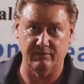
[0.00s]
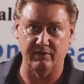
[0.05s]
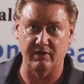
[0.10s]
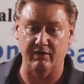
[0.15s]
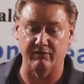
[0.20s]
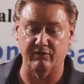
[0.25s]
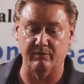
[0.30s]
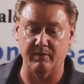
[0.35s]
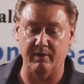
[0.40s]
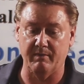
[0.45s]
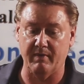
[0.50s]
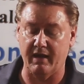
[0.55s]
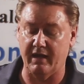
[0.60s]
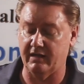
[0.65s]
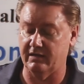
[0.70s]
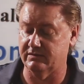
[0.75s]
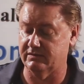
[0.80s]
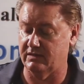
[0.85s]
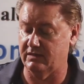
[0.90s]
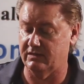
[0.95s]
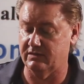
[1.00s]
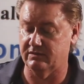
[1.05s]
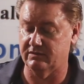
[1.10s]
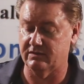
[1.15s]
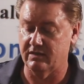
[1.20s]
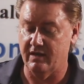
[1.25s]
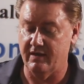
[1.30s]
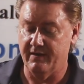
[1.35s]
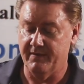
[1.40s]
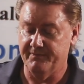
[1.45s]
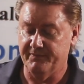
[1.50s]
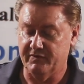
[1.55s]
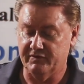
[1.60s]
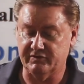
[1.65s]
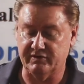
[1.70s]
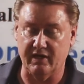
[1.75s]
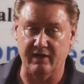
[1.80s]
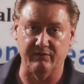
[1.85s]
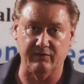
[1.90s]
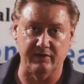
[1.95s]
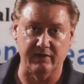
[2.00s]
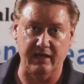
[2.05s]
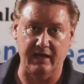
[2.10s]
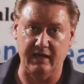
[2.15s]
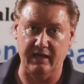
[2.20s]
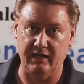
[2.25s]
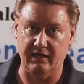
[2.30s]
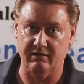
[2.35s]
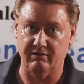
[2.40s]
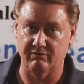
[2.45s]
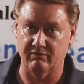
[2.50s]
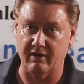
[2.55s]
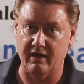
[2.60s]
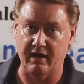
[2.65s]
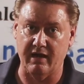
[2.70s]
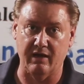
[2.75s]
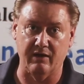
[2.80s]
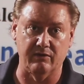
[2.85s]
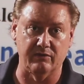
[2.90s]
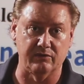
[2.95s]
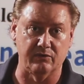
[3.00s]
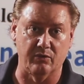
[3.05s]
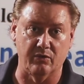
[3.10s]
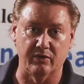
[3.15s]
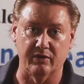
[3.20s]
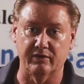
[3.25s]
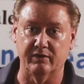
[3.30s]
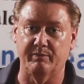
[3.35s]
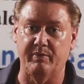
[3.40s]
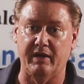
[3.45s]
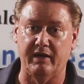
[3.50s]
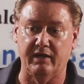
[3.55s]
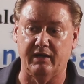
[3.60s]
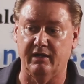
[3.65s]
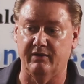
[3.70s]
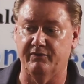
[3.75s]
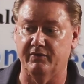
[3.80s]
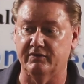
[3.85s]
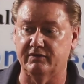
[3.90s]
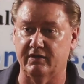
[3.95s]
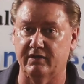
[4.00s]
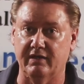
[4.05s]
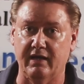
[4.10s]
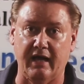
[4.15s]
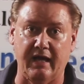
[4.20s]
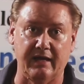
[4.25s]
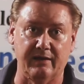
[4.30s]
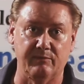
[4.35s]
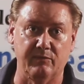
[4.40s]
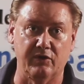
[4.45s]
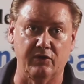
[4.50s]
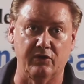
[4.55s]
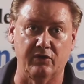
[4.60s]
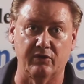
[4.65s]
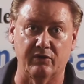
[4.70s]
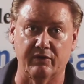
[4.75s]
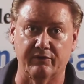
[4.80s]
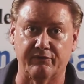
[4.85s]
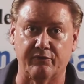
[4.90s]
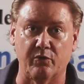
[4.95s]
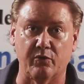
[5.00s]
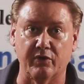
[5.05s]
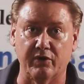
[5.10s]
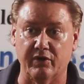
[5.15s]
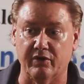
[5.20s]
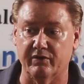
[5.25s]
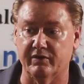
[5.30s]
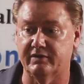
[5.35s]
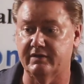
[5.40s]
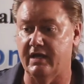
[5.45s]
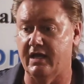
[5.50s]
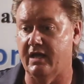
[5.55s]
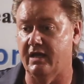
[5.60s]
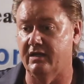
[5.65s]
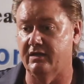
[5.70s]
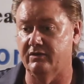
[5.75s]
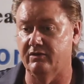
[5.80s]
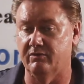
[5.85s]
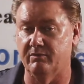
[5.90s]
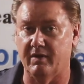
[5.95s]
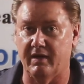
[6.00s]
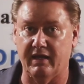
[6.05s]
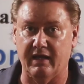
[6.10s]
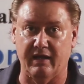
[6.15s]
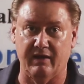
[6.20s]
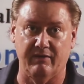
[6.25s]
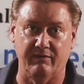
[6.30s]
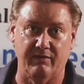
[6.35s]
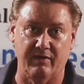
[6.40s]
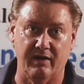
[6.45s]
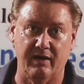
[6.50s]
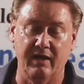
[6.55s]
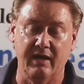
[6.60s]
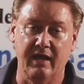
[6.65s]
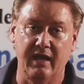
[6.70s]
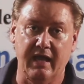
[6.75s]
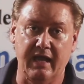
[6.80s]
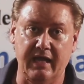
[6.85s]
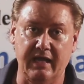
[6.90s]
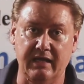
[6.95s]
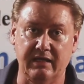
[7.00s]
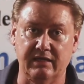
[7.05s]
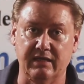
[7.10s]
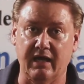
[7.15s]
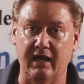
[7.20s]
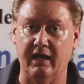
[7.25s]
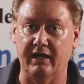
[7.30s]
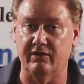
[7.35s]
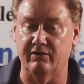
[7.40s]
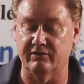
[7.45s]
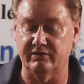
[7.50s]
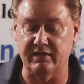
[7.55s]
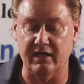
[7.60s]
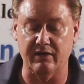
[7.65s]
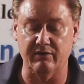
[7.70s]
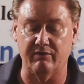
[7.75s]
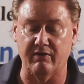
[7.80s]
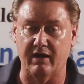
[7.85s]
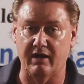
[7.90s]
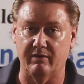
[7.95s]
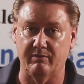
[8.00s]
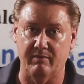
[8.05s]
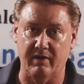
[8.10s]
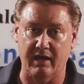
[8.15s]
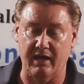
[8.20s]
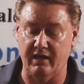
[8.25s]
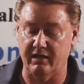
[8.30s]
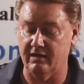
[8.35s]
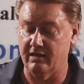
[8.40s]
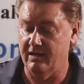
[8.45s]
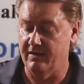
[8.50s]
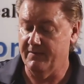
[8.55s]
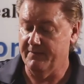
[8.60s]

government magazines, 7, 8 round, or depending if it's a 9mm or a 40 or a 10, you might have a 8, 9, or 10 round mag.